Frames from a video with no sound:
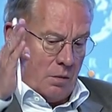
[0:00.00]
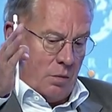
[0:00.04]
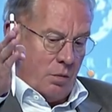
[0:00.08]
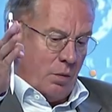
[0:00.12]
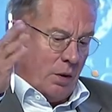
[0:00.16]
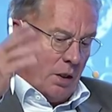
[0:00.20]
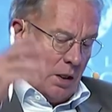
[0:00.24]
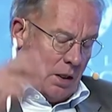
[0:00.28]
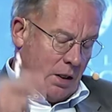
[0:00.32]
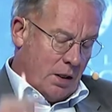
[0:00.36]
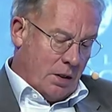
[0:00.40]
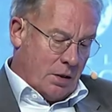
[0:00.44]

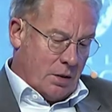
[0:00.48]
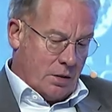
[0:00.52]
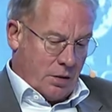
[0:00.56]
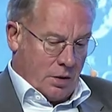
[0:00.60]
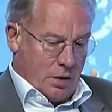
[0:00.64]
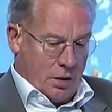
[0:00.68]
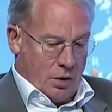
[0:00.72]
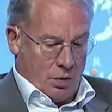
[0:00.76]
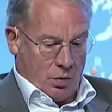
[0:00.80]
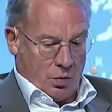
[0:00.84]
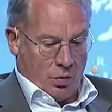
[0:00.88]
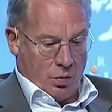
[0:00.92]
will lead
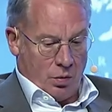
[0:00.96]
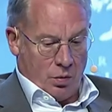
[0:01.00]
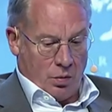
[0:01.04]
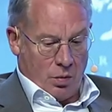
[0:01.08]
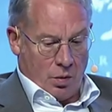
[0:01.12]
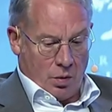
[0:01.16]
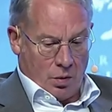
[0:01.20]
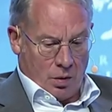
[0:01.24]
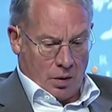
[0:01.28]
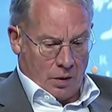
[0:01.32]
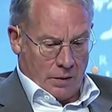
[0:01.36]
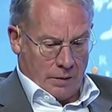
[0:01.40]
us into the
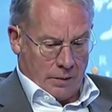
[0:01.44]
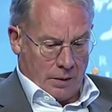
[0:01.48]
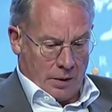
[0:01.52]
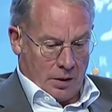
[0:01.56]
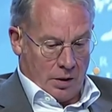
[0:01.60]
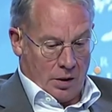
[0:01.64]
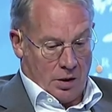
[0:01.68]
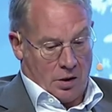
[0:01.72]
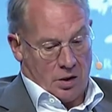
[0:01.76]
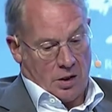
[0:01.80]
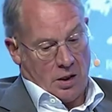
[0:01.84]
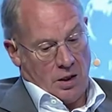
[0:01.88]
wall.
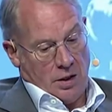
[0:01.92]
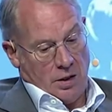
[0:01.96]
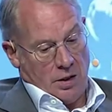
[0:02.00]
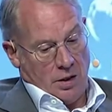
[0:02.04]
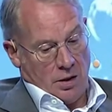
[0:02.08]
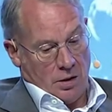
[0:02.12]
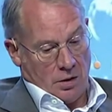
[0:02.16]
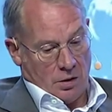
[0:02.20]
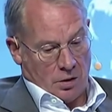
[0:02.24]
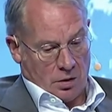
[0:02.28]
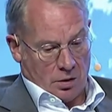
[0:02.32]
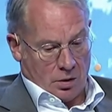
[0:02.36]
It's
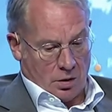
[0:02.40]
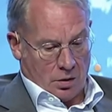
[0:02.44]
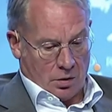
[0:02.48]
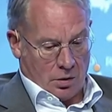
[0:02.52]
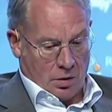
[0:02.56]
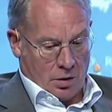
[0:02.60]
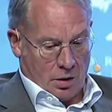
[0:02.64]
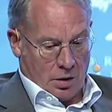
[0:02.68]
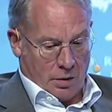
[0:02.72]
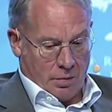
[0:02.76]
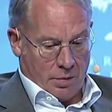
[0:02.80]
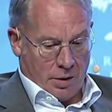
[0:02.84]
leading us
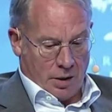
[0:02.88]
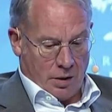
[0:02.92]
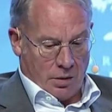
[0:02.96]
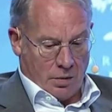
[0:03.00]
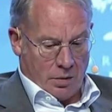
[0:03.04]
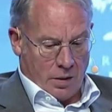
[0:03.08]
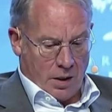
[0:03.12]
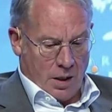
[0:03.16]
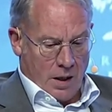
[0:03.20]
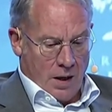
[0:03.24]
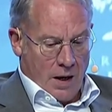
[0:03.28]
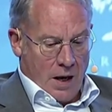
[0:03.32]
currently, by the
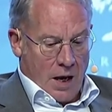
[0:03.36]
way.